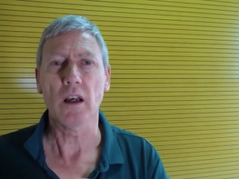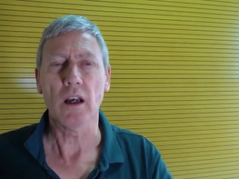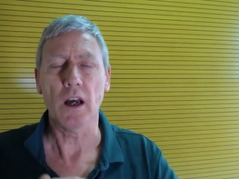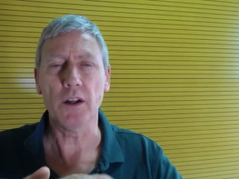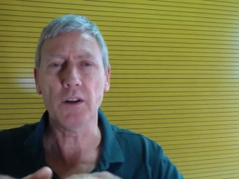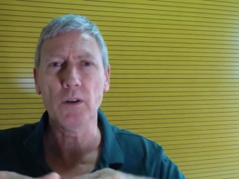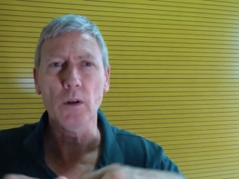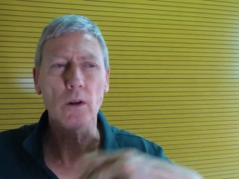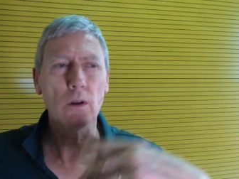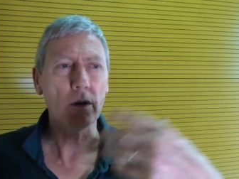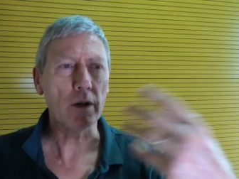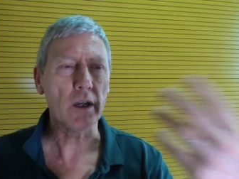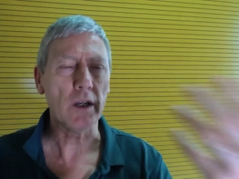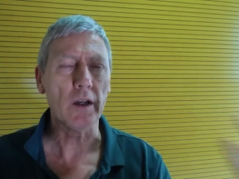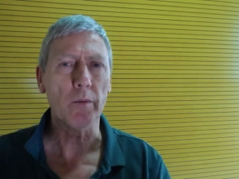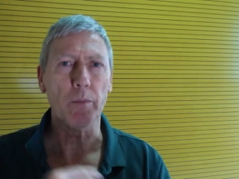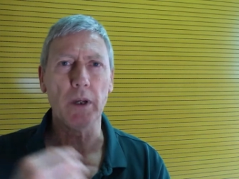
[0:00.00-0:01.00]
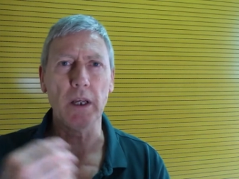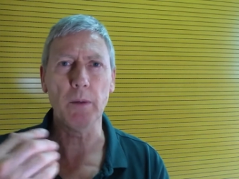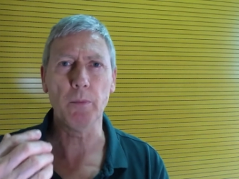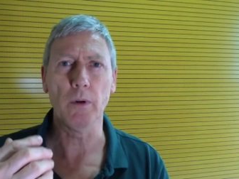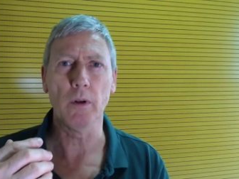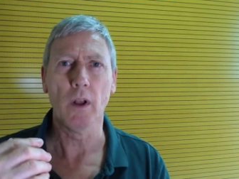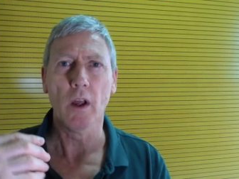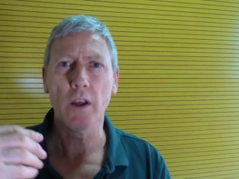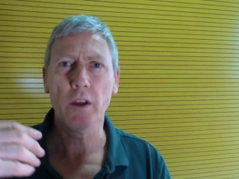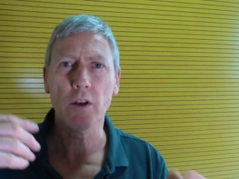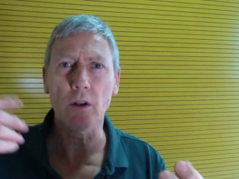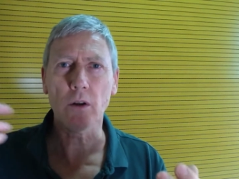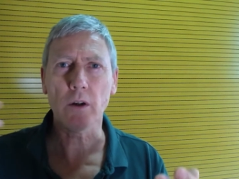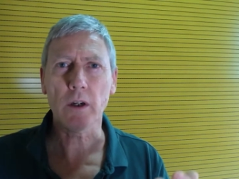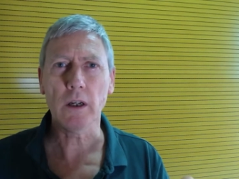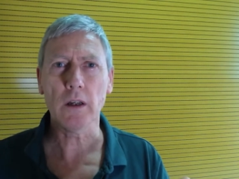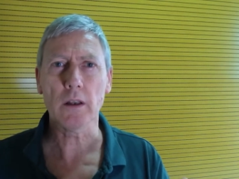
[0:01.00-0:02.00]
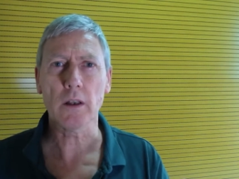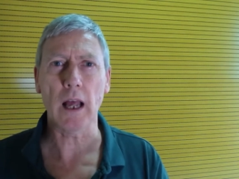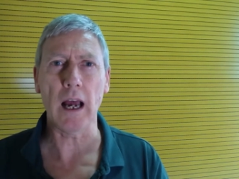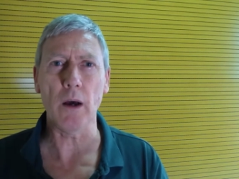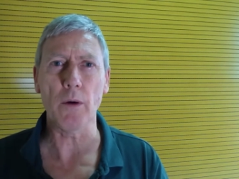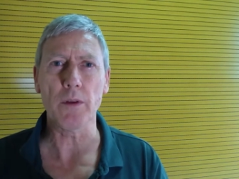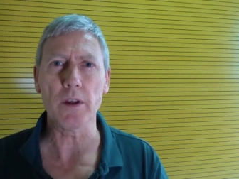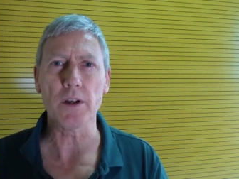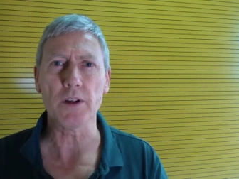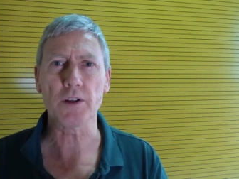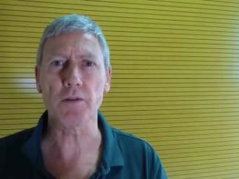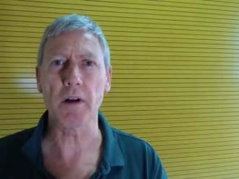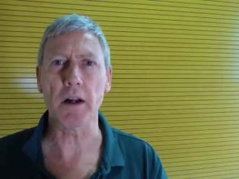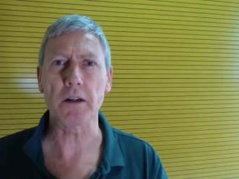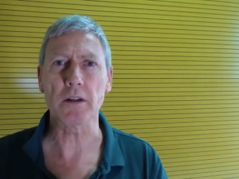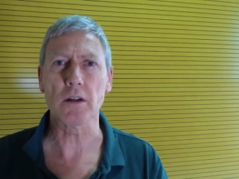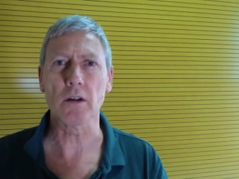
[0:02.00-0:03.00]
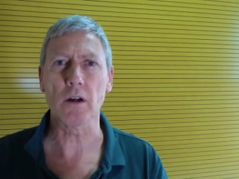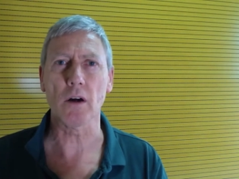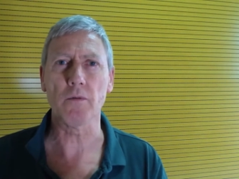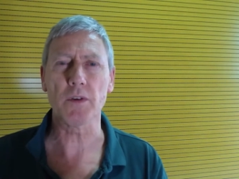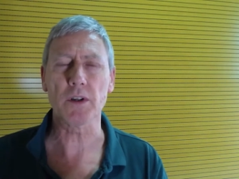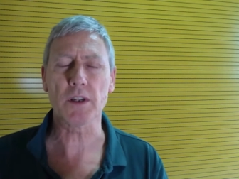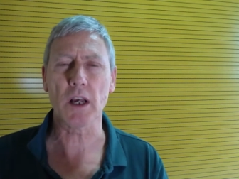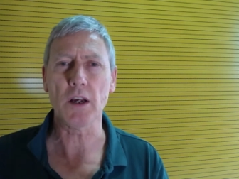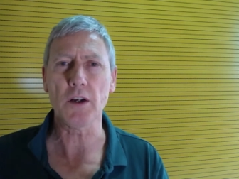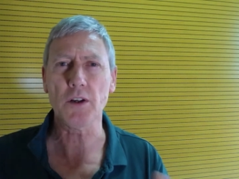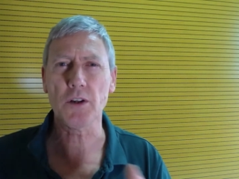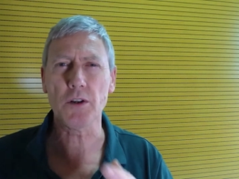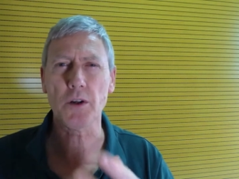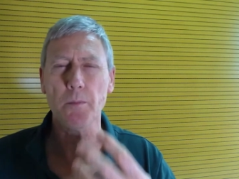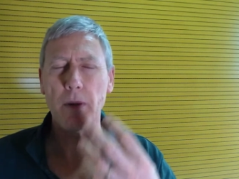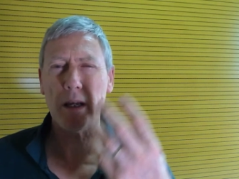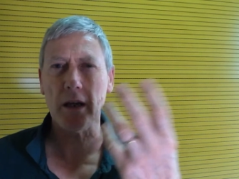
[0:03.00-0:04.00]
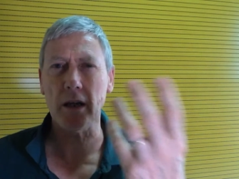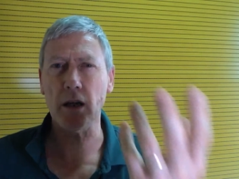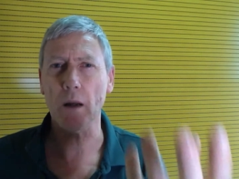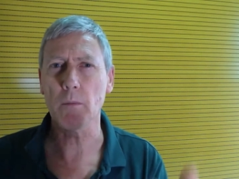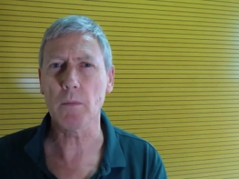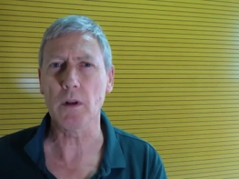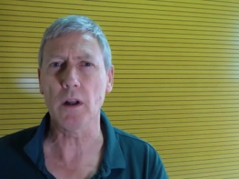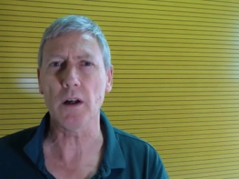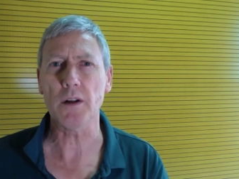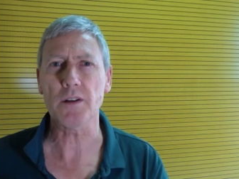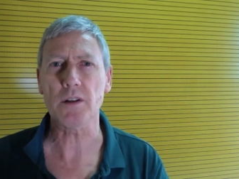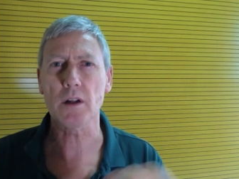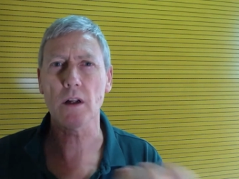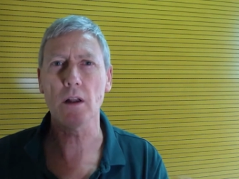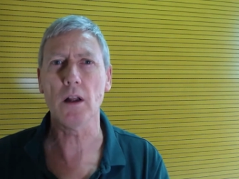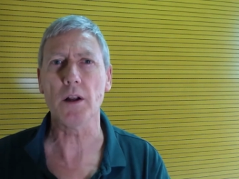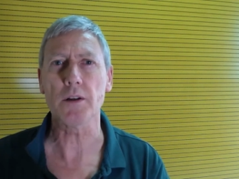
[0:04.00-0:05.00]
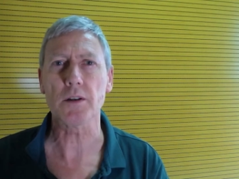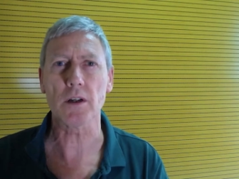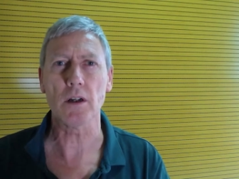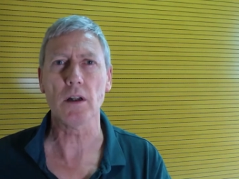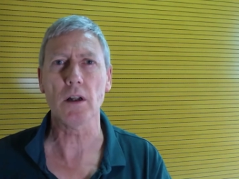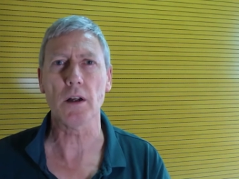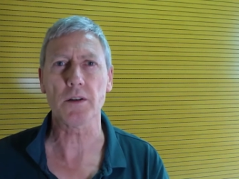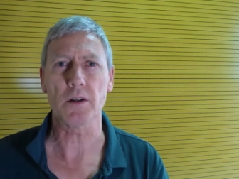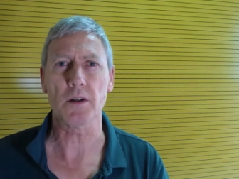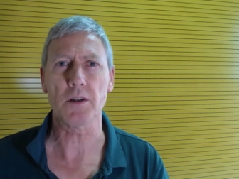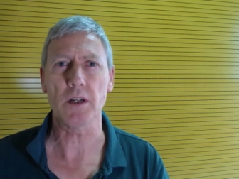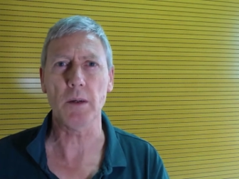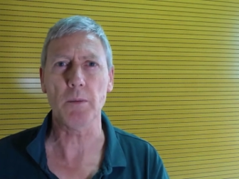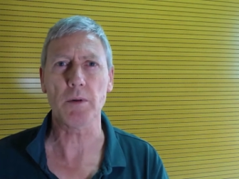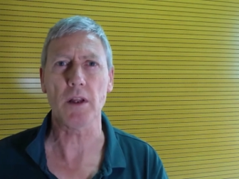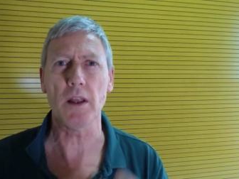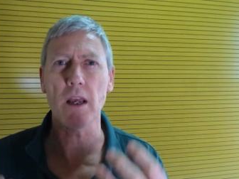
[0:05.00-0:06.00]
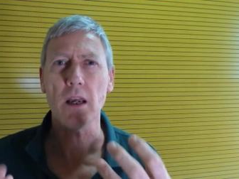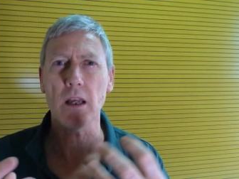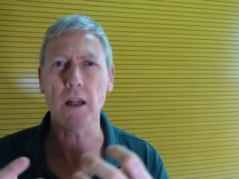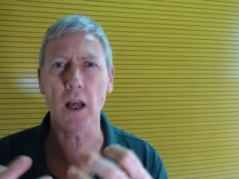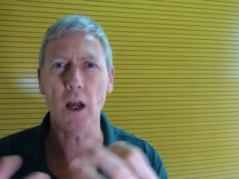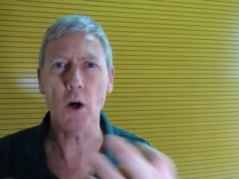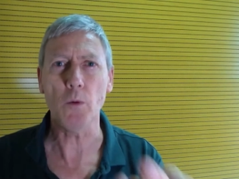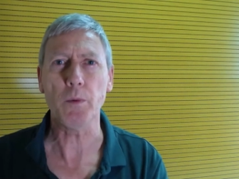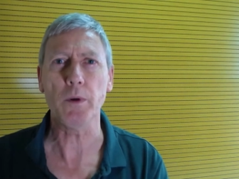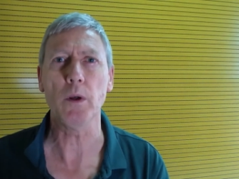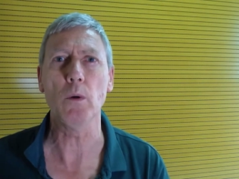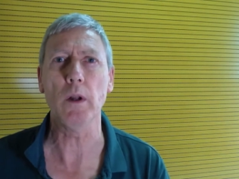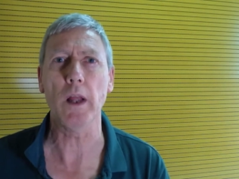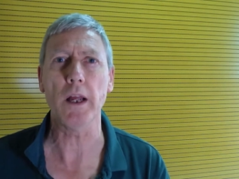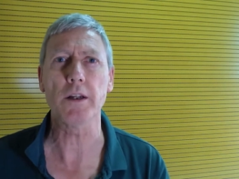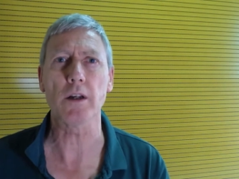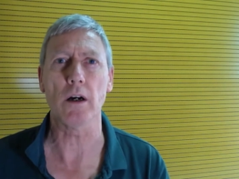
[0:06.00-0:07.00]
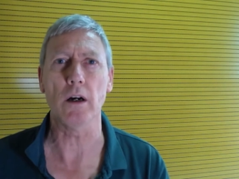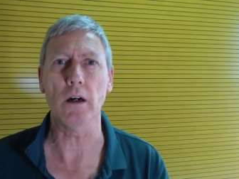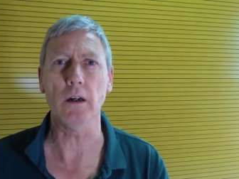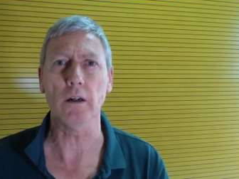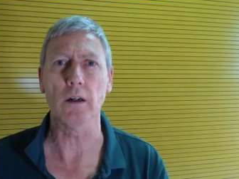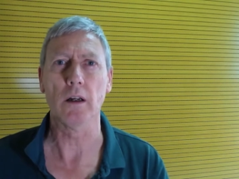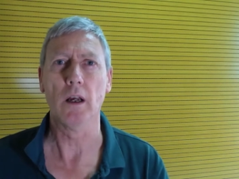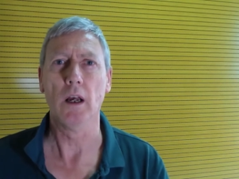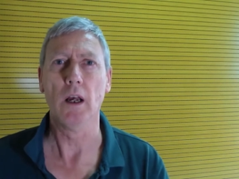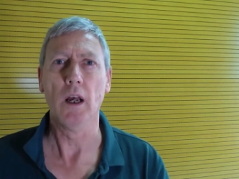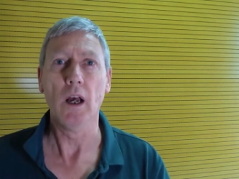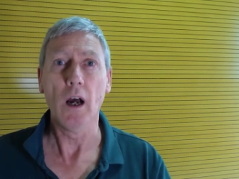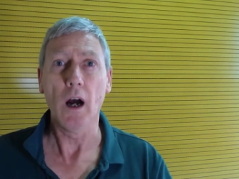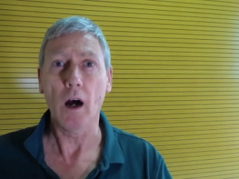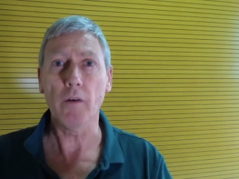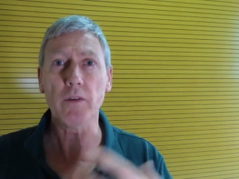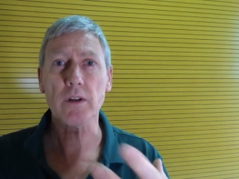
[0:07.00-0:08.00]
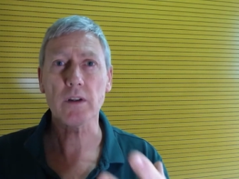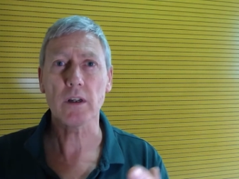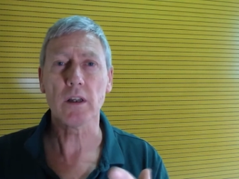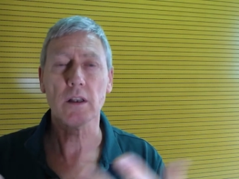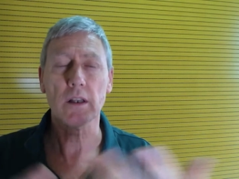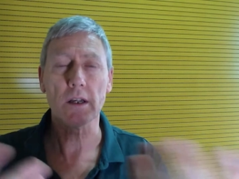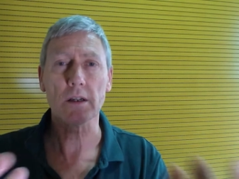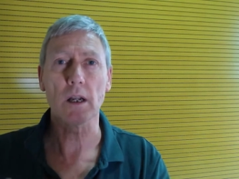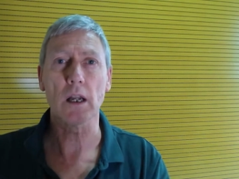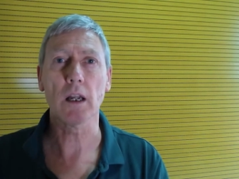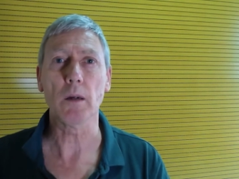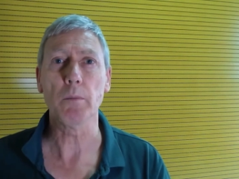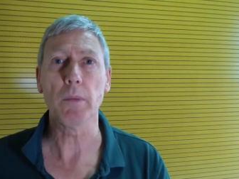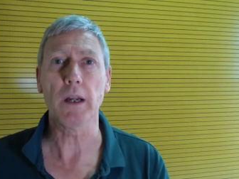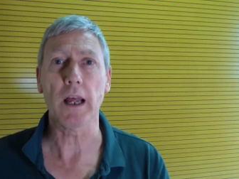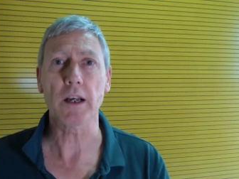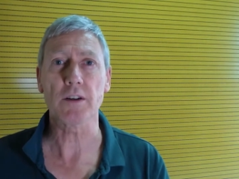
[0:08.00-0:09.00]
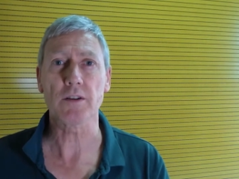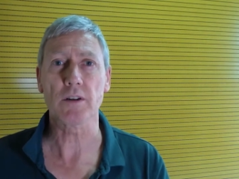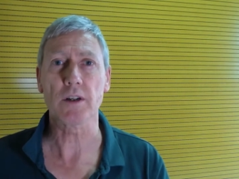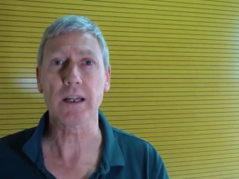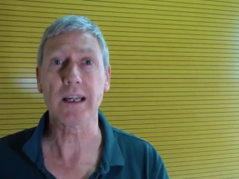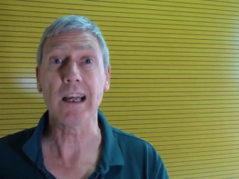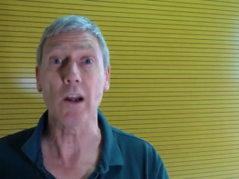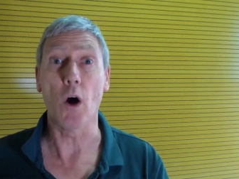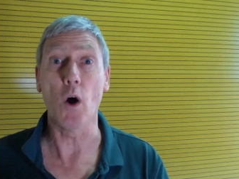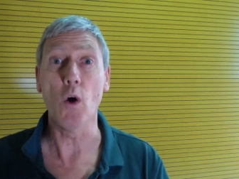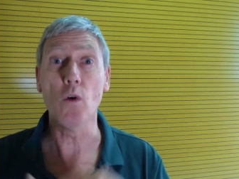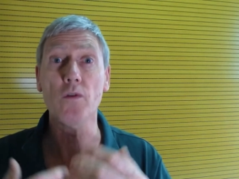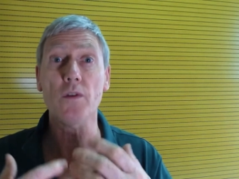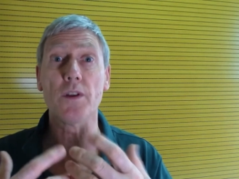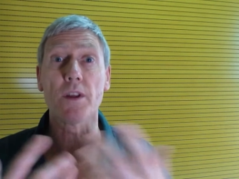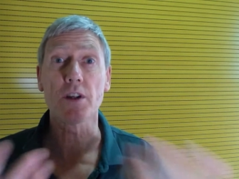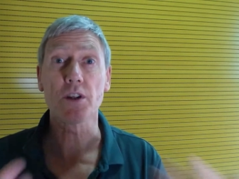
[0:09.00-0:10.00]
and you're looking at people, you're looking at how they interact in conversations, you're picking up lots and lots and lots of tips, and they can help you later on. Obviously, there's a little bit extra to get over the